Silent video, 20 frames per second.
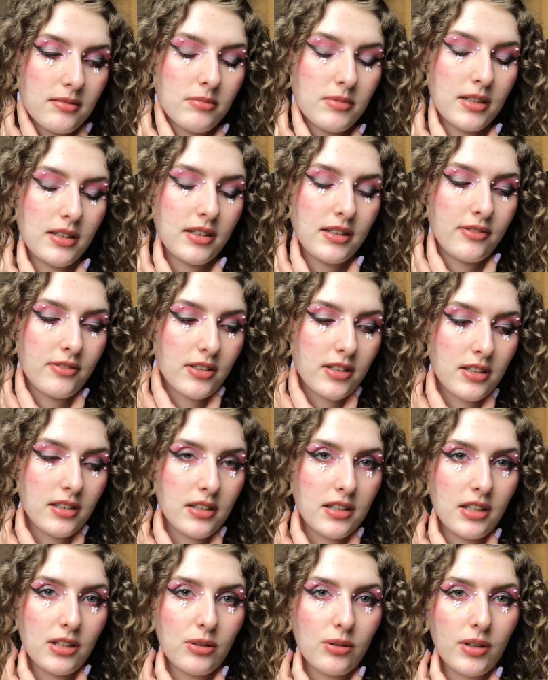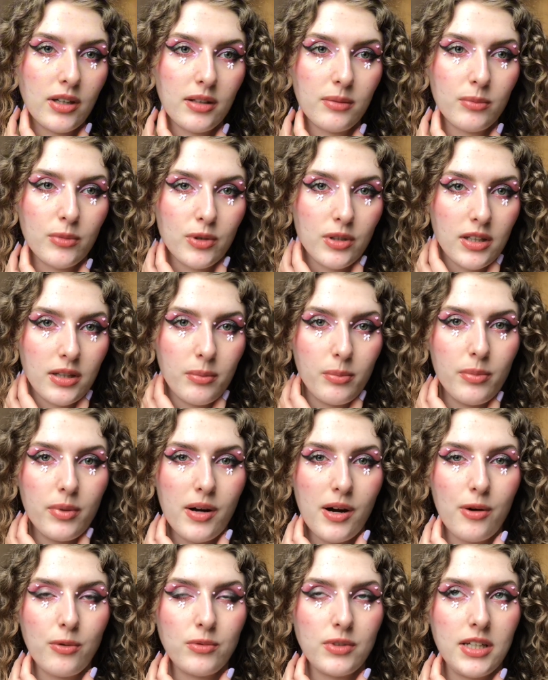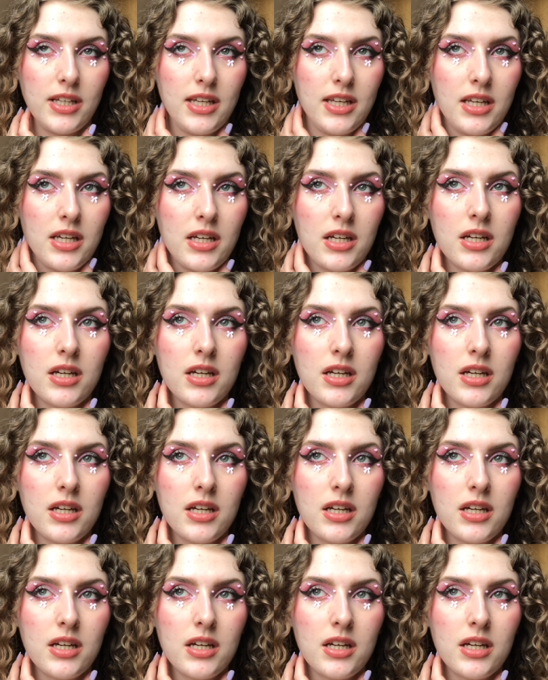I definitely need to get more like brownie